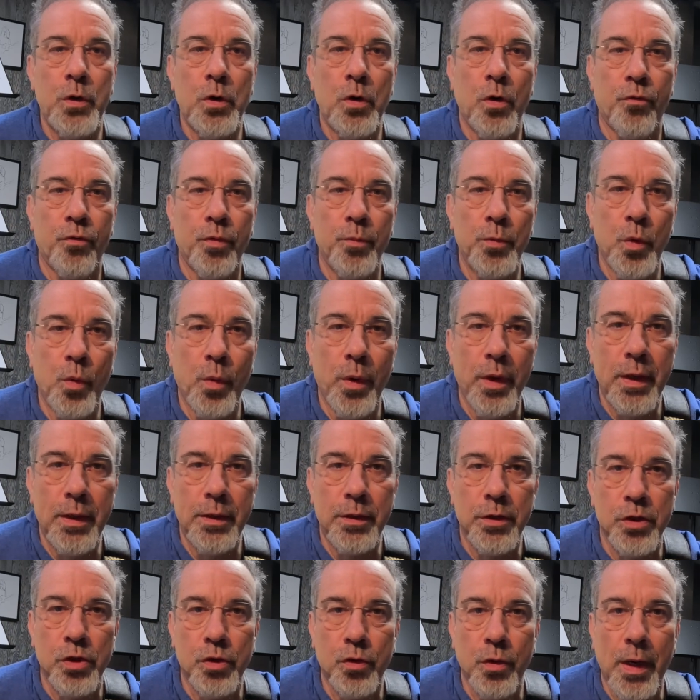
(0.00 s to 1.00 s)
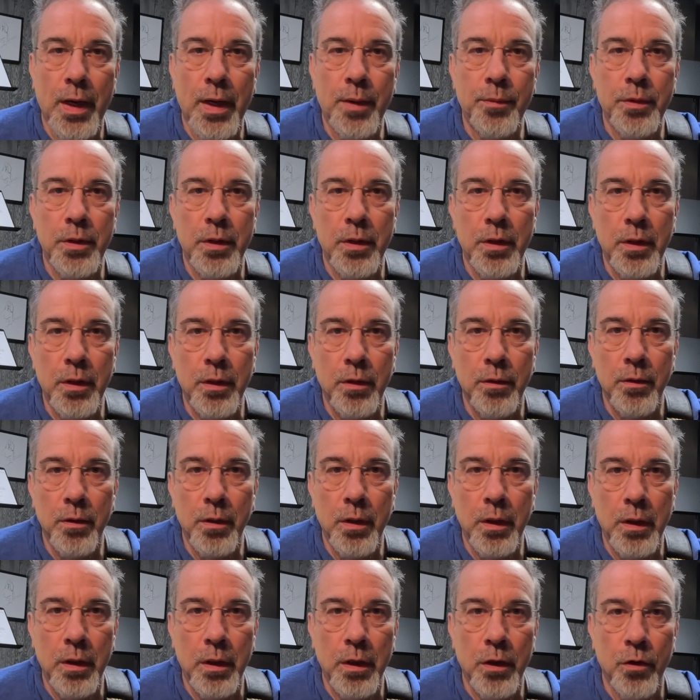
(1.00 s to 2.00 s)
From the way he described it in
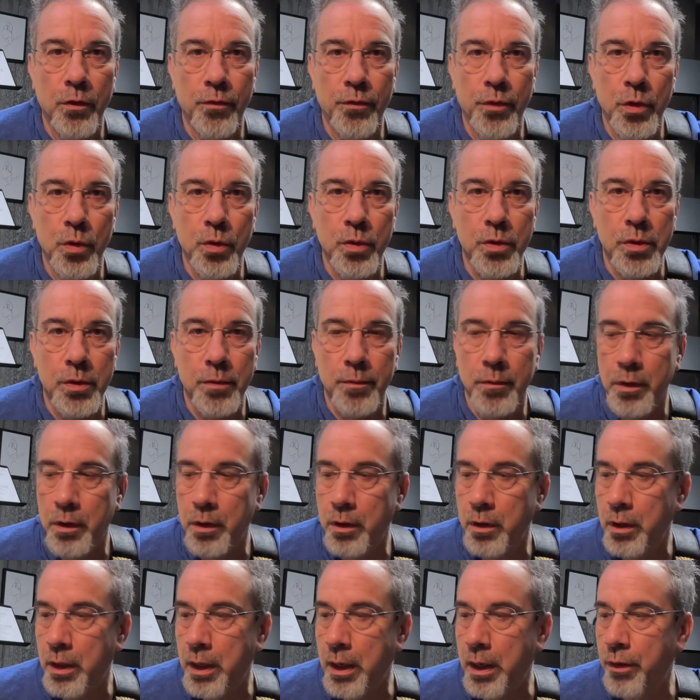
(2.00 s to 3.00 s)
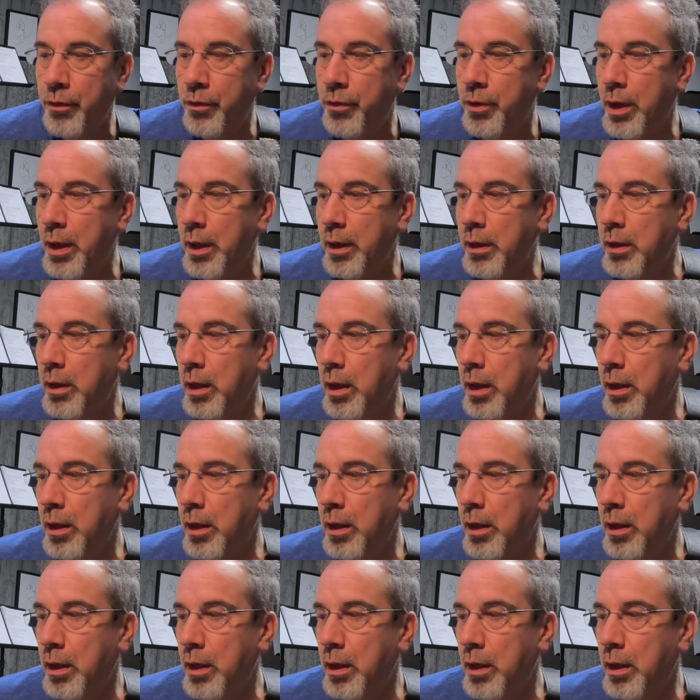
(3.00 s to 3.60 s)
interviews. And then